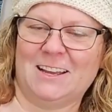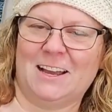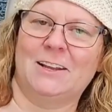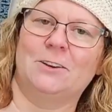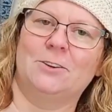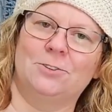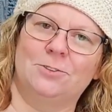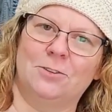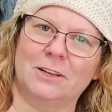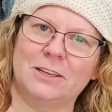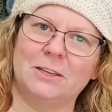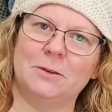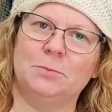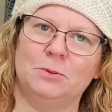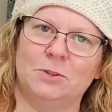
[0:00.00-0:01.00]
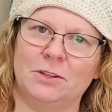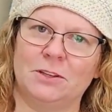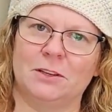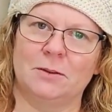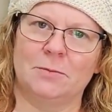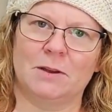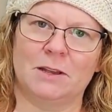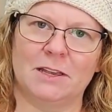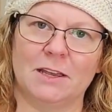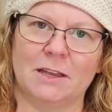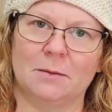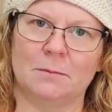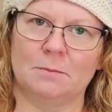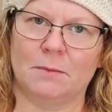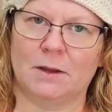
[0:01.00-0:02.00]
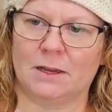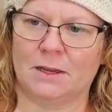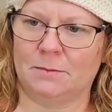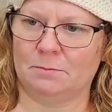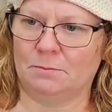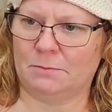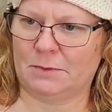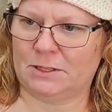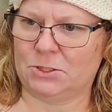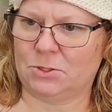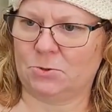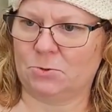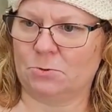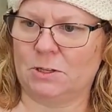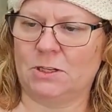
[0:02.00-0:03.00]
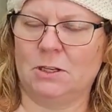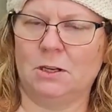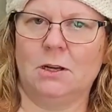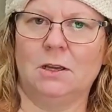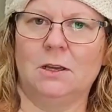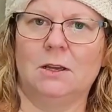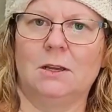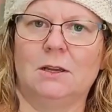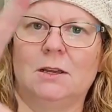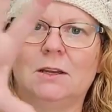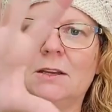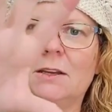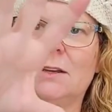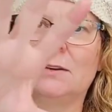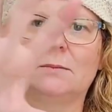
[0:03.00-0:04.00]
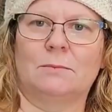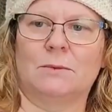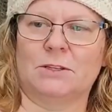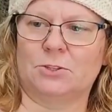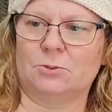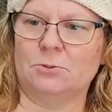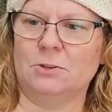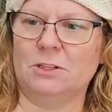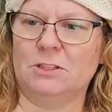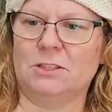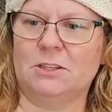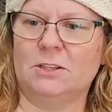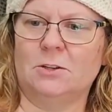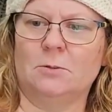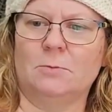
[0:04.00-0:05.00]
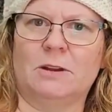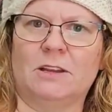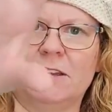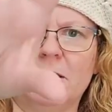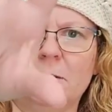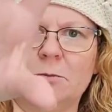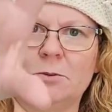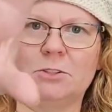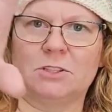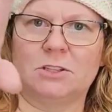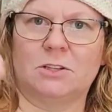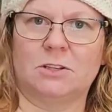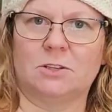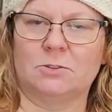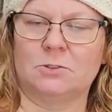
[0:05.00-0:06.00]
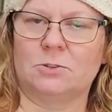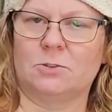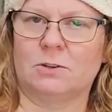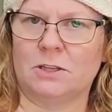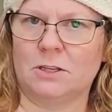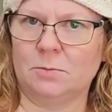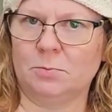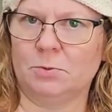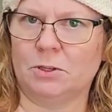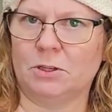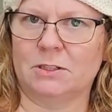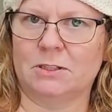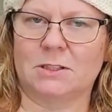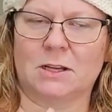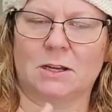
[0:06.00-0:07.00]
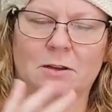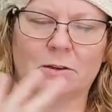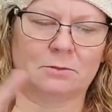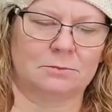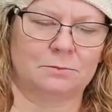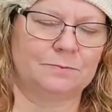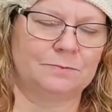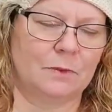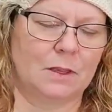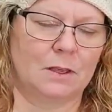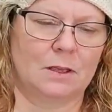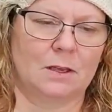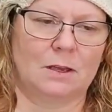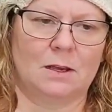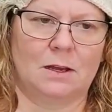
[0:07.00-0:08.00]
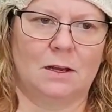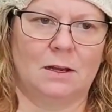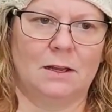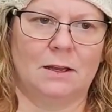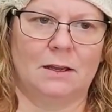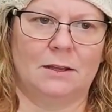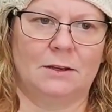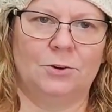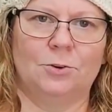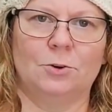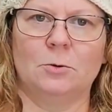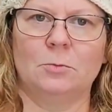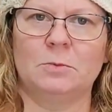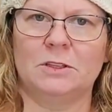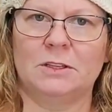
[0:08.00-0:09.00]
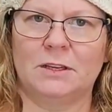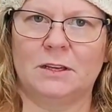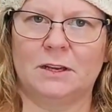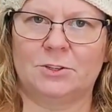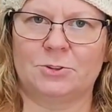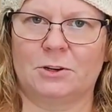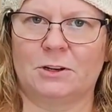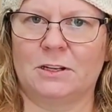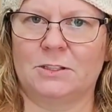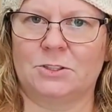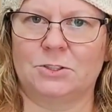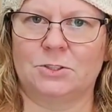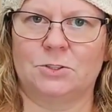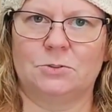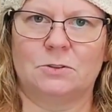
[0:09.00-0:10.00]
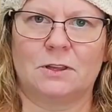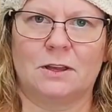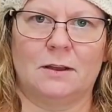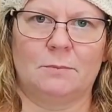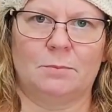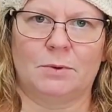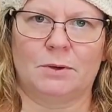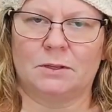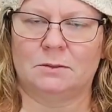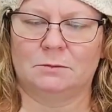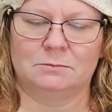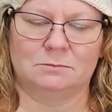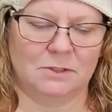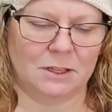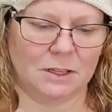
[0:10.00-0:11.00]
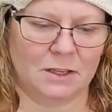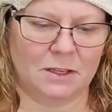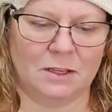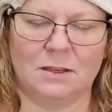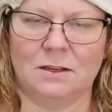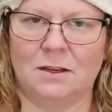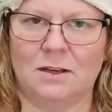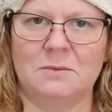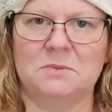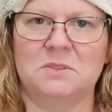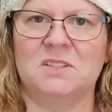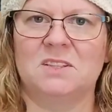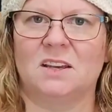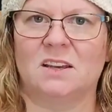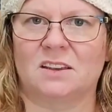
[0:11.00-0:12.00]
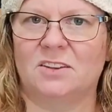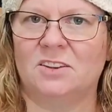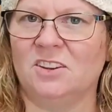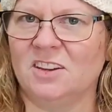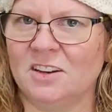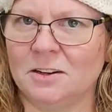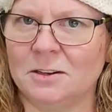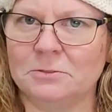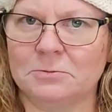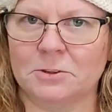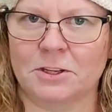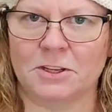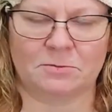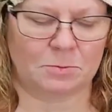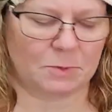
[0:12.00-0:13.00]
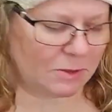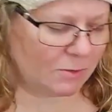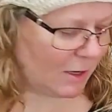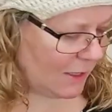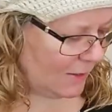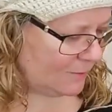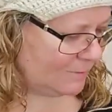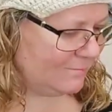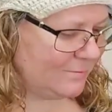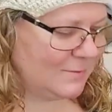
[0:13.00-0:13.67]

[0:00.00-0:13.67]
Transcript: I know I keep looking at my screen. My screen's here, my camera's here, so I keep looking down. And normally I try not to do that, but I'm sick. You can all forgive me, right?